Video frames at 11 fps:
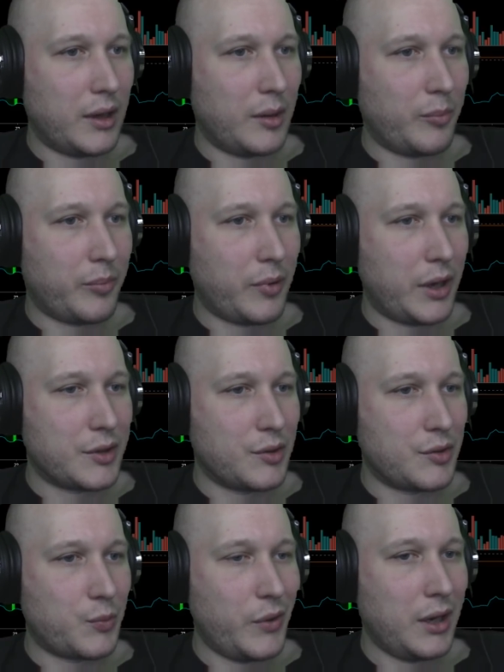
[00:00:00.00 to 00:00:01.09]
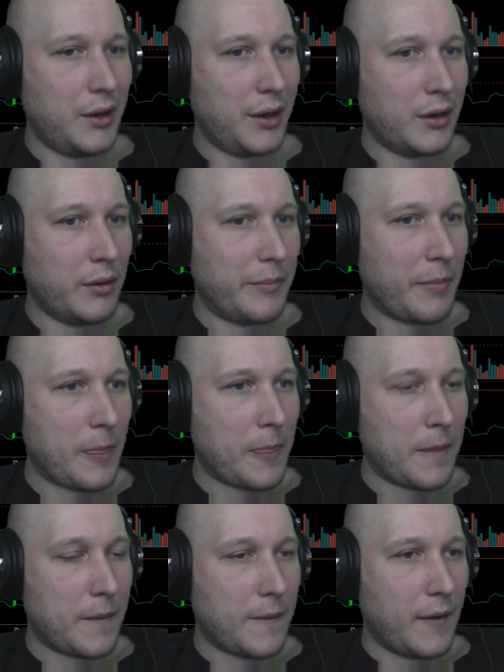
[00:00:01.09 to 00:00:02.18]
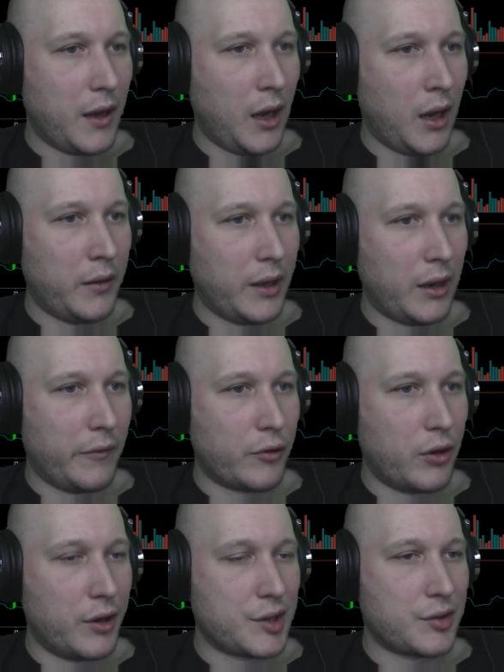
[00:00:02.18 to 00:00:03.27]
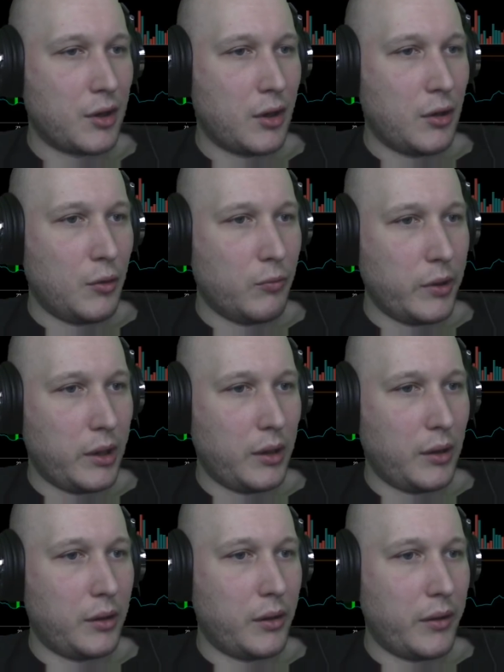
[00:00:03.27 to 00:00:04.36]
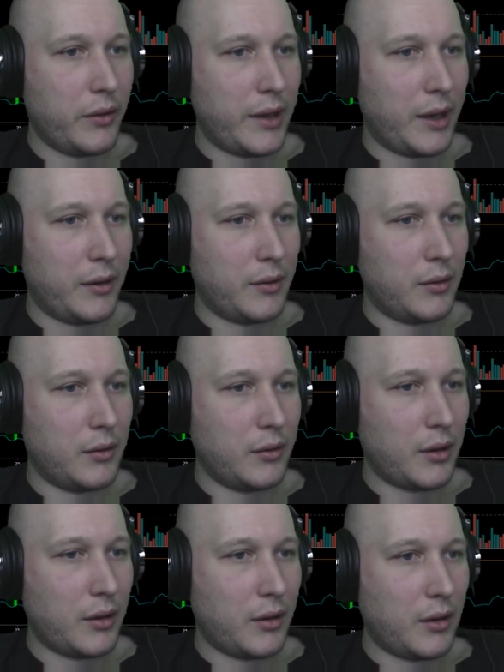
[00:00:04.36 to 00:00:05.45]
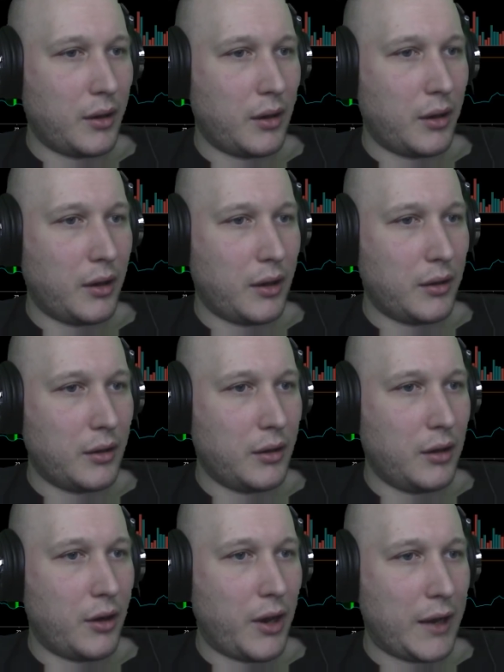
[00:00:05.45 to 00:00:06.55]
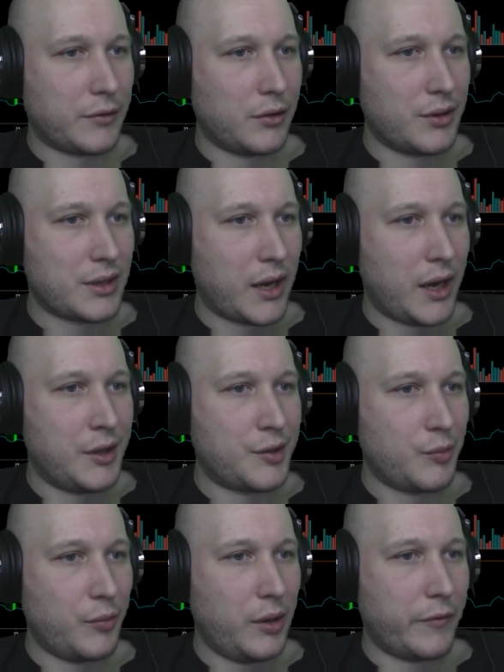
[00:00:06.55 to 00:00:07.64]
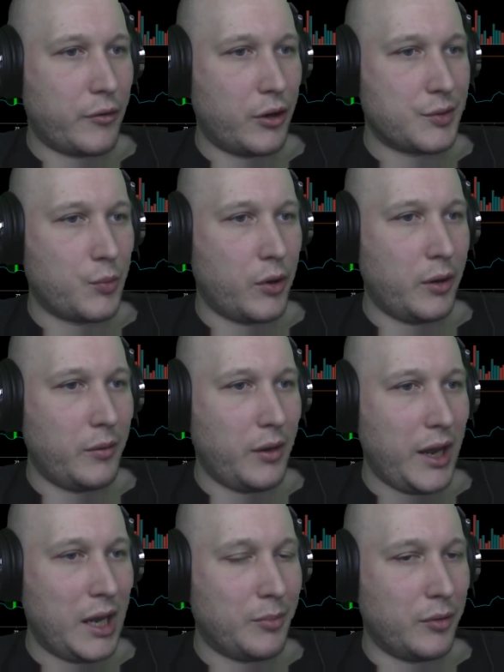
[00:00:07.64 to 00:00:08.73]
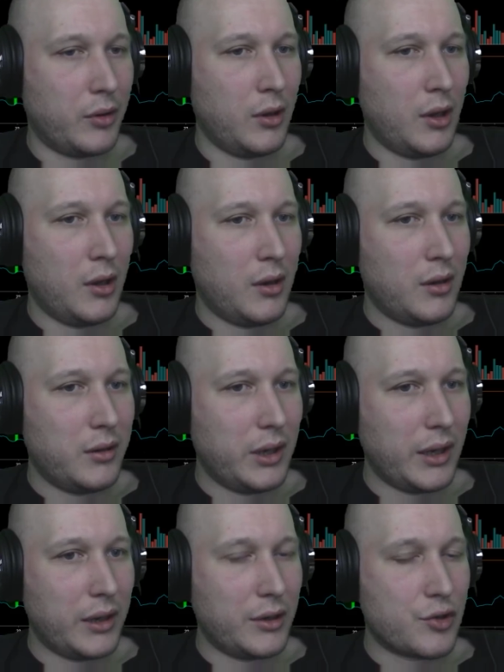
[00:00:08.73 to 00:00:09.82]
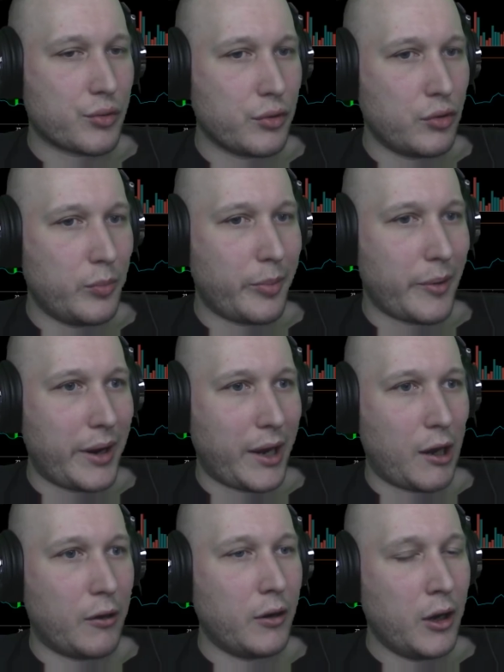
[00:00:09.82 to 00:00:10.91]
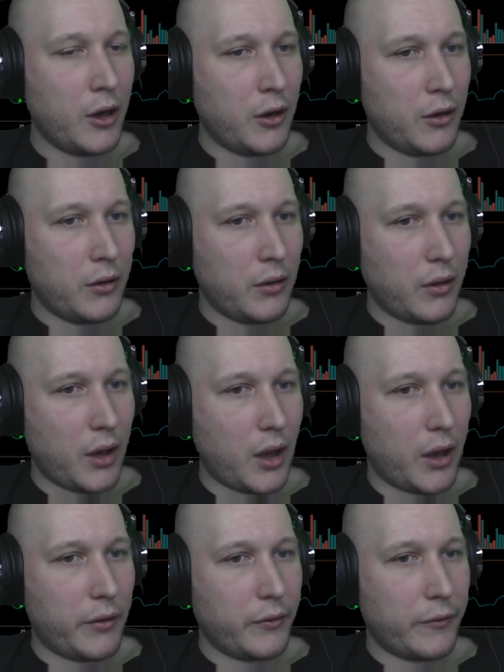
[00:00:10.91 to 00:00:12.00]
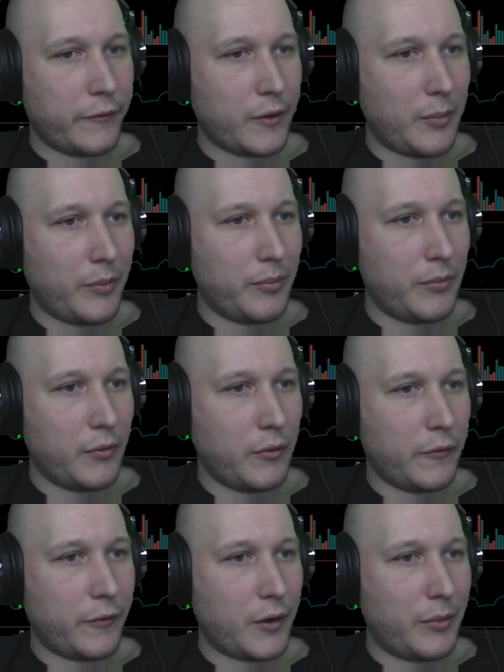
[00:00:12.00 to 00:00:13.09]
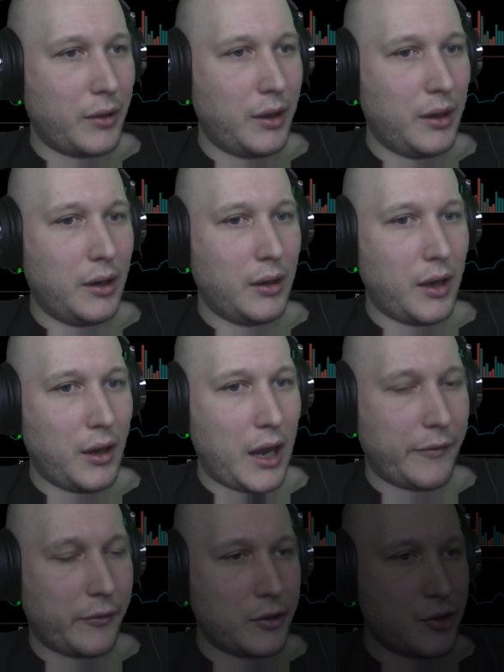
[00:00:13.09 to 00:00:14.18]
price was weakening, and then of course we then you know, after those signs, we of course weren't able to get a true breakout from the average.